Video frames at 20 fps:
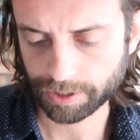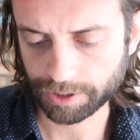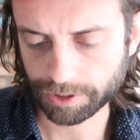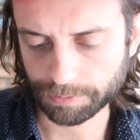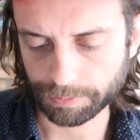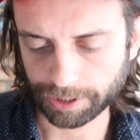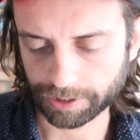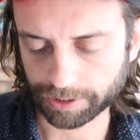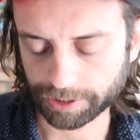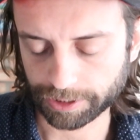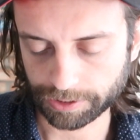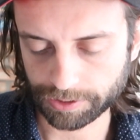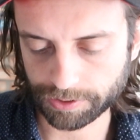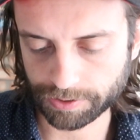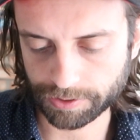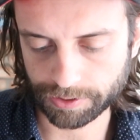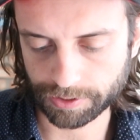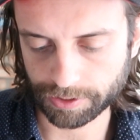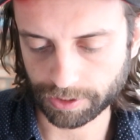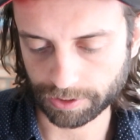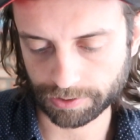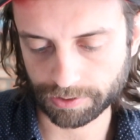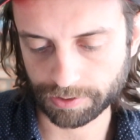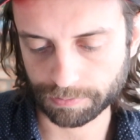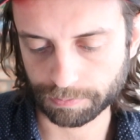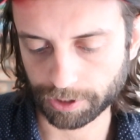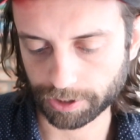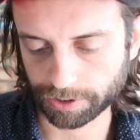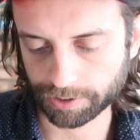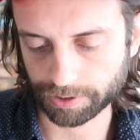Spent like six
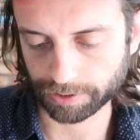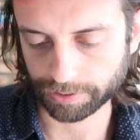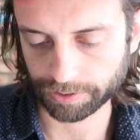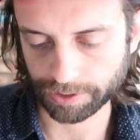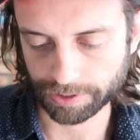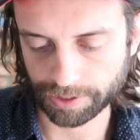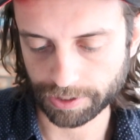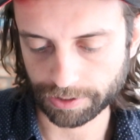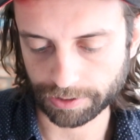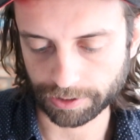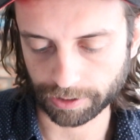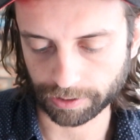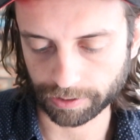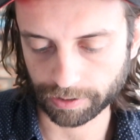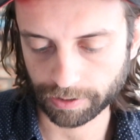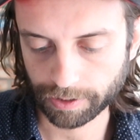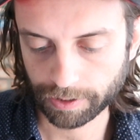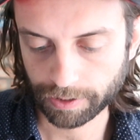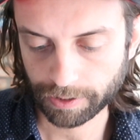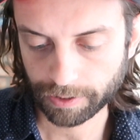bucks on this, I think.